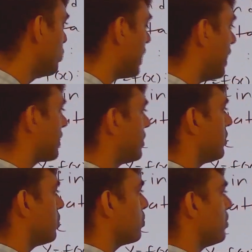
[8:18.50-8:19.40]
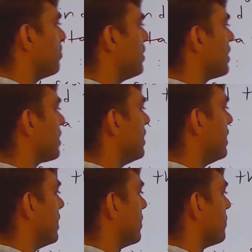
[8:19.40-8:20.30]
x0 with a
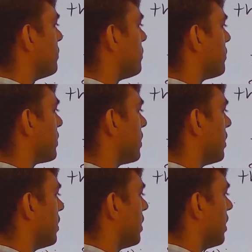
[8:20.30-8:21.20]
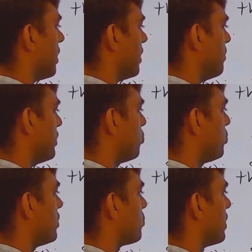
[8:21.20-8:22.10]
30, if we choose
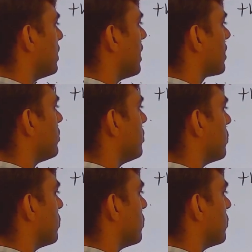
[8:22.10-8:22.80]
this one is x0,